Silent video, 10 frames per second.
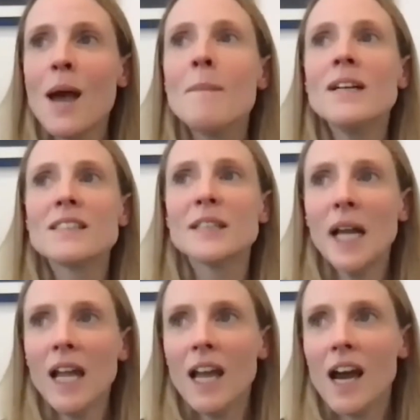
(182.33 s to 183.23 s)
But
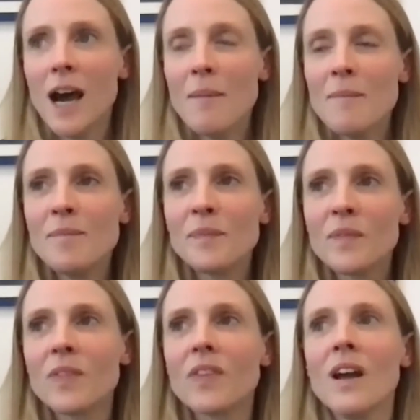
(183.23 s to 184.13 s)
um,
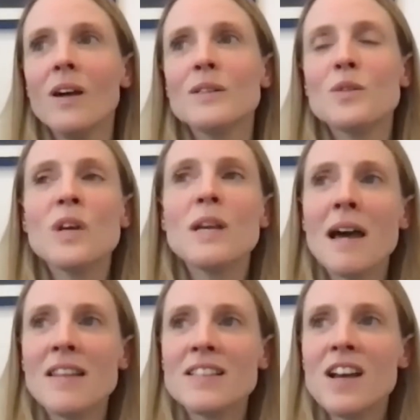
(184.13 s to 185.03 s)
I was talking
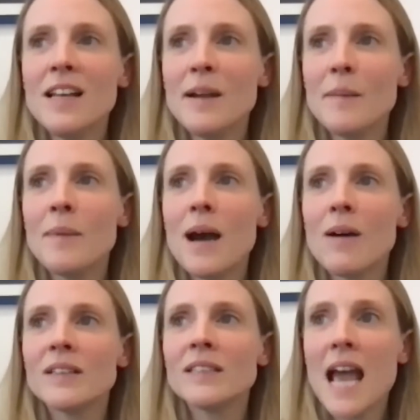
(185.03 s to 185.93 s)
about this earlier
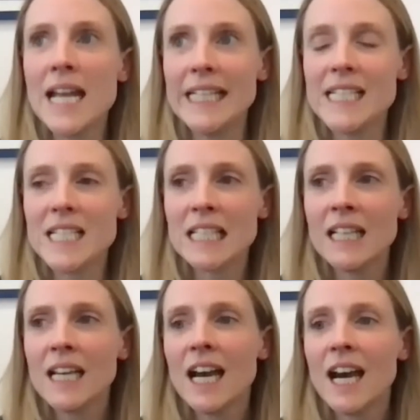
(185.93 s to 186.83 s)
about Nate,
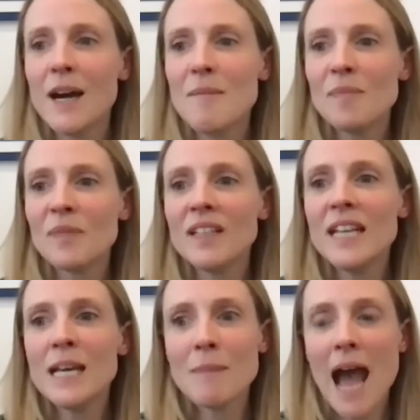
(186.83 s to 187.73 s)

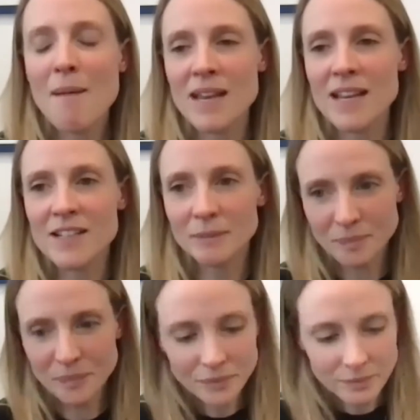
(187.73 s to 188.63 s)
Nick Mohammed.
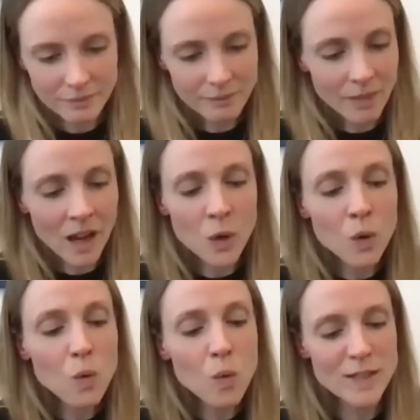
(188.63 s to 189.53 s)
I
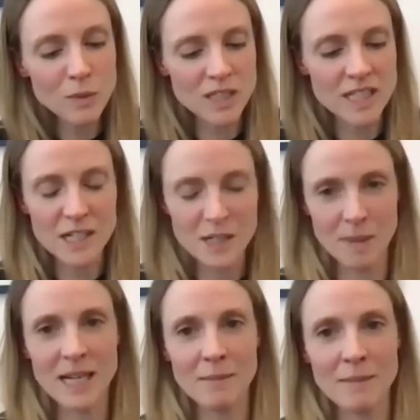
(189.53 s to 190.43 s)
always wanted it to
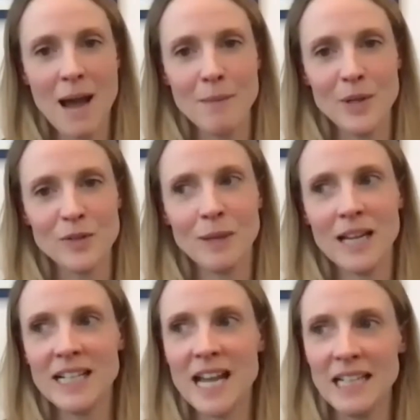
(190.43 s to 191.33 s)
be Nick Mohammed
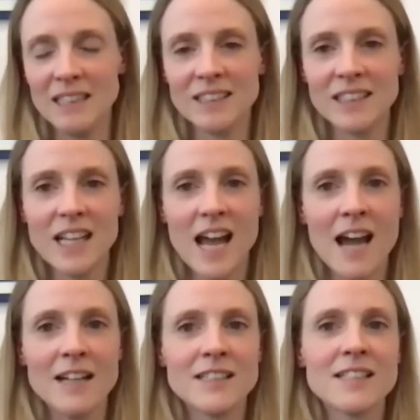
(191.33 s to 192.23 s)
play Nate.
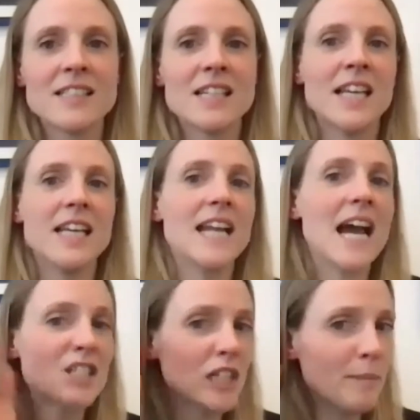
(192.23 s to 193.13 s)
And he
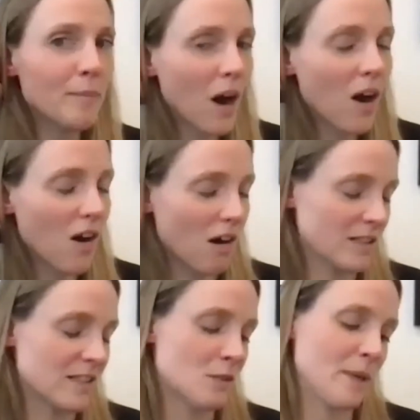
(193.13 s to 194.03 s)
actually
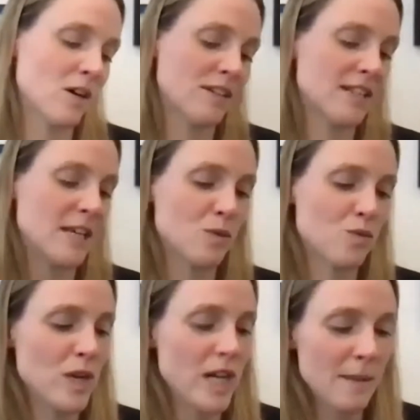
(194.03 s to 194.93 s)
passed because he was
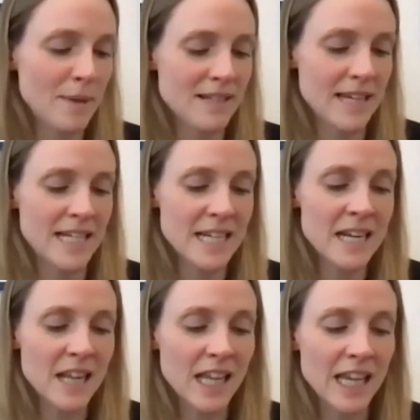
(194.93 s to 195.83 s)
really busy. He
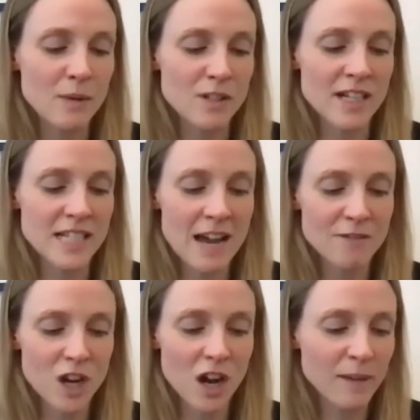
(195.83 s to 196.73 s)
didn't think he was going to
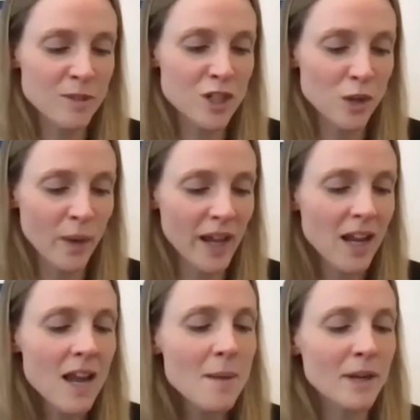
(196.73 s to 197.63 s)
have time to do it
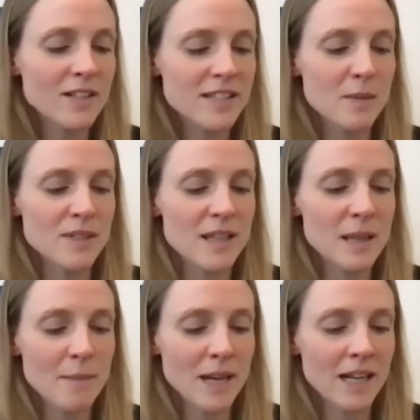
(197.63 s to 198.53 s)
because he was in
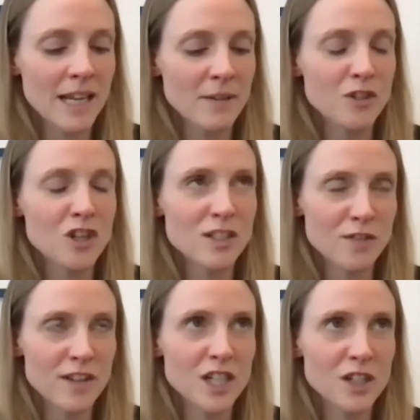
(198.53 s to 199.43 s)
the he just
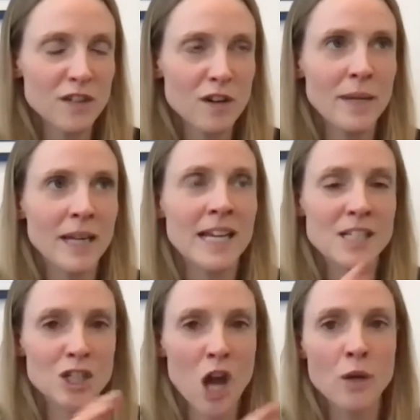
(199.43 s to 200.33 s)
finished filming
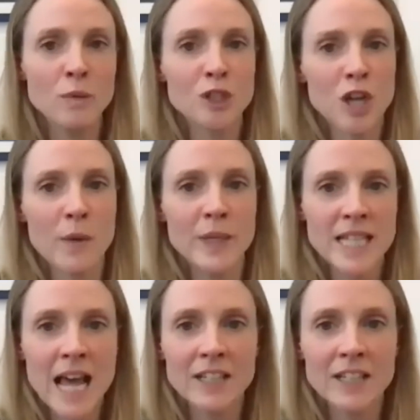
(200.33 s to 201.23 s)
his own show,
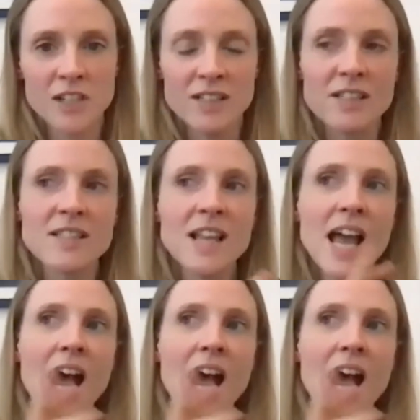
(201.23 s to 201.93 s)
Intelligence.